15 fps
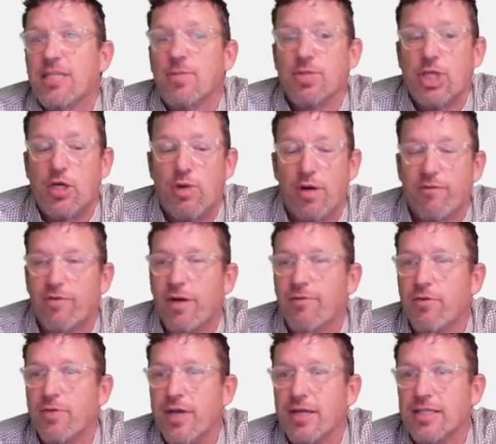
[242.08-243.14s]
that go on forever
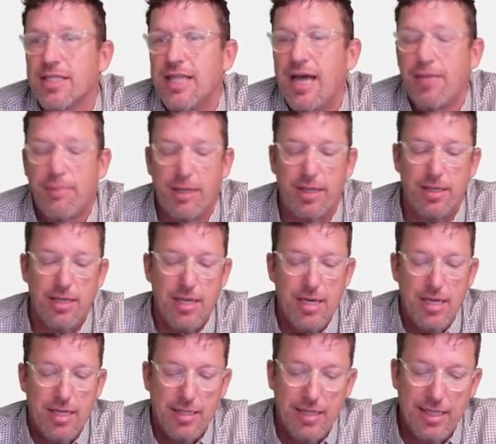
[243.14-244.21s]
without stopping.
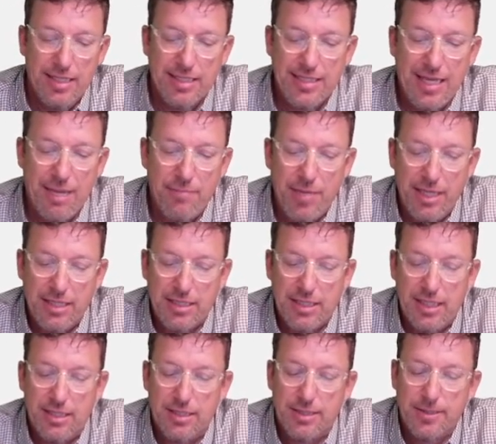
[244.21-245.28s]
That does not make
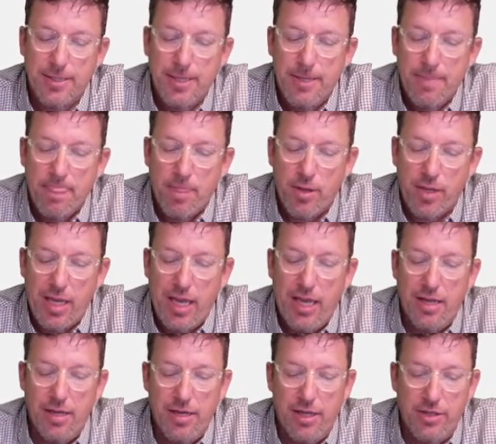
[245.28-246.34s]
sense. Okay,
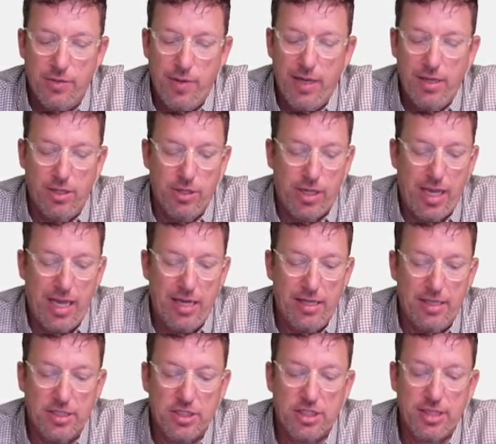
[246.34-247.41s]
and another way to look at it
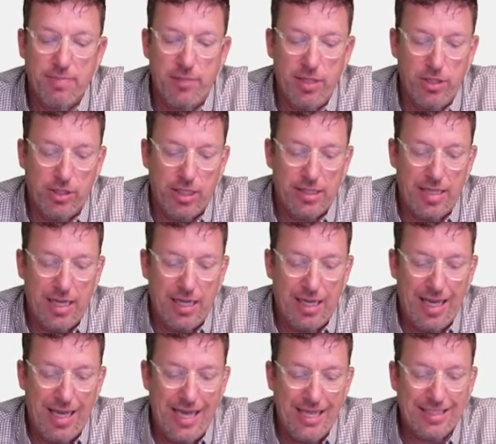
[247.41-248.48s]
is simply look at that
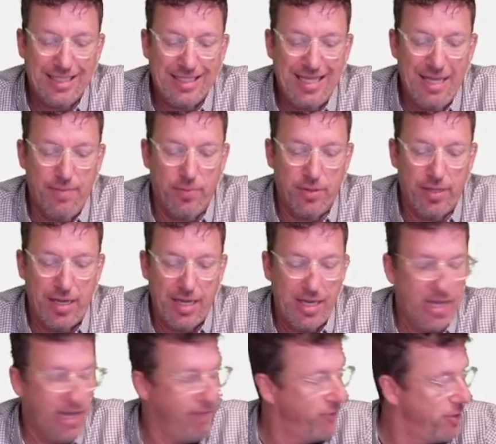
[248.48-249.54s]
last example that I
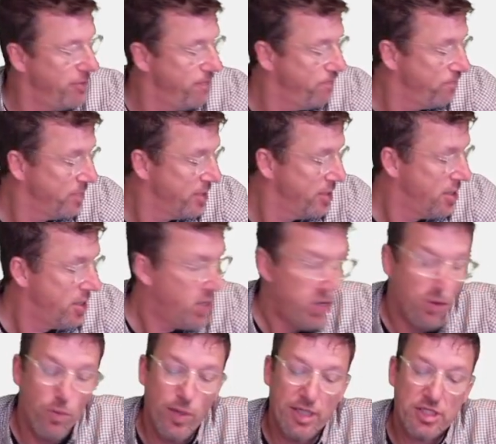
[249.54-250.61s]
gave you,
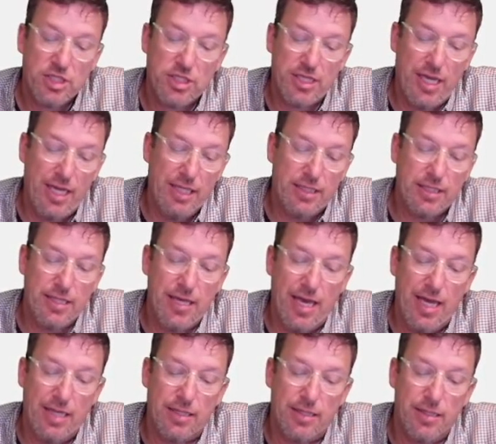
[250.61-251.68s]
which states that